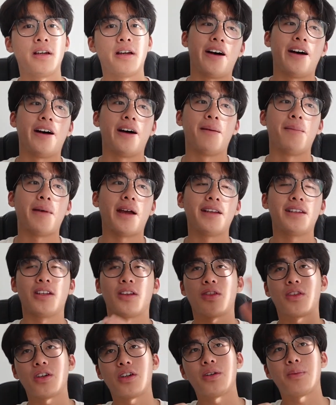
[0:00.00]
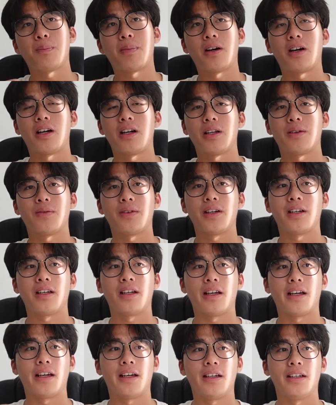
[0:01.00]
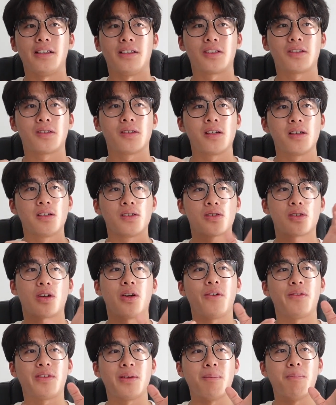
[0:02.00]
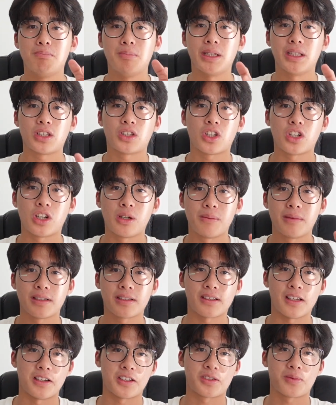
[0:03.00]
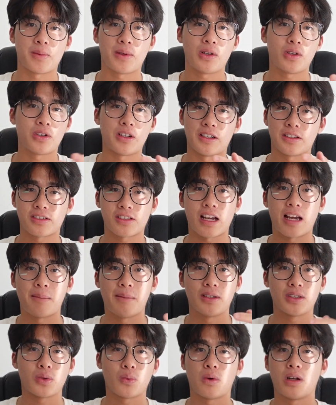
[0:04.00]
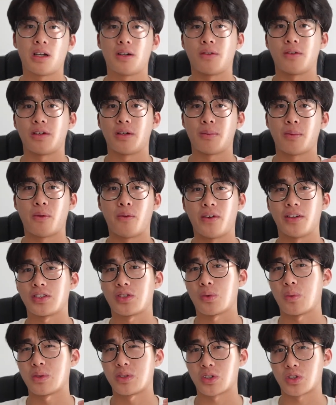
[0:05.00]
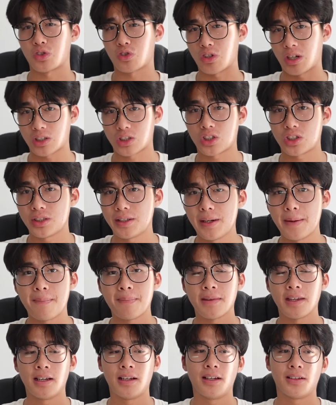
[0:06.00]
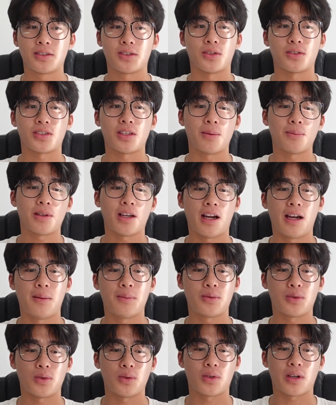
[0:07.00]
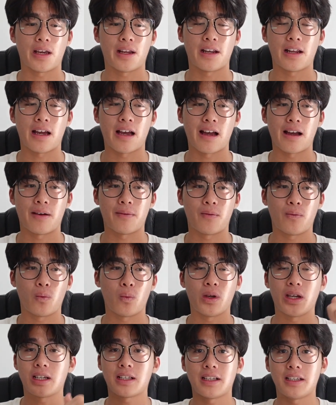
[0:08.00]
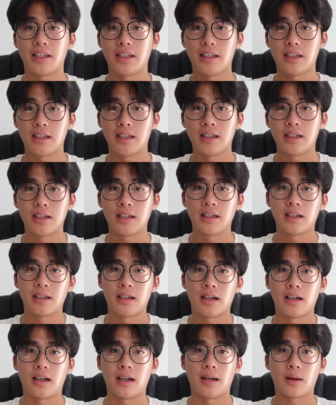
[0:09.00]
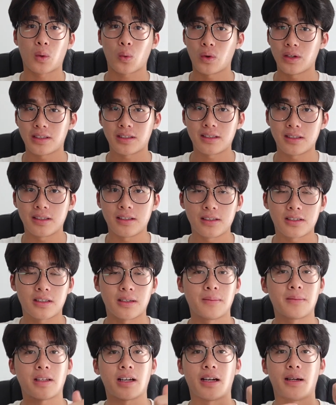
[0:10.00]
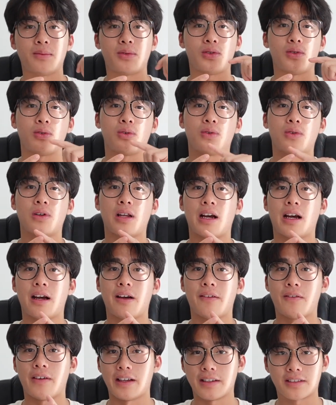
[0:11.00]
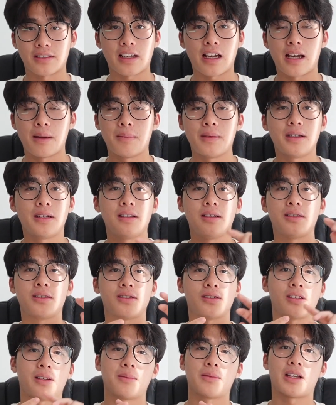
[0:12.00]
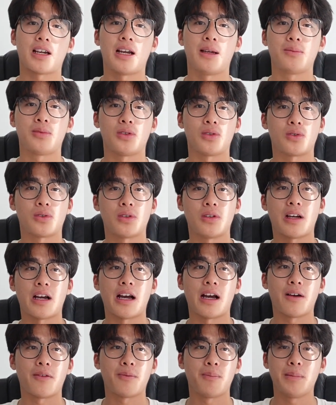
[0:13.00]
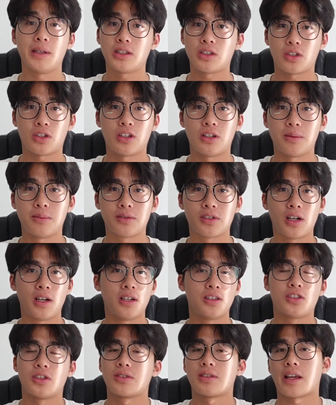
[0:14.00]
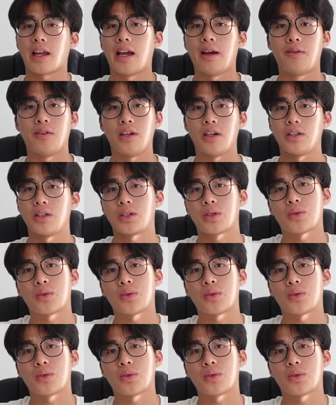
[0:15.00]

And the third part of it is sort of the midterm assessment or assignments or whatever the professor wants to structure it. So sometimes you can have weekly quizzes, sometimes you could have assignments, sometimes you could have midterms, just like every other